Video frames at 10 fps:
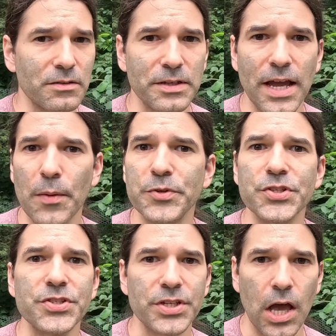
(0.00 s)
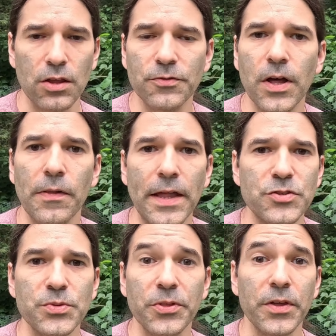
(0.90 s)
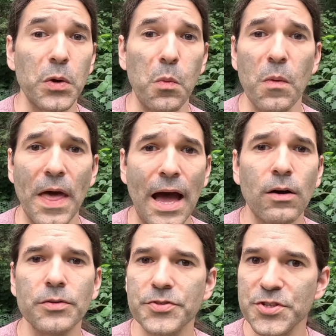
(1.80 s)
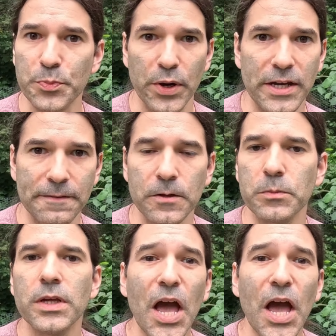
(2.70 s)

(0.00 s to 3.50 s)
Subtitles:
cabbages, cauliflower, that sort of thing without spraying them.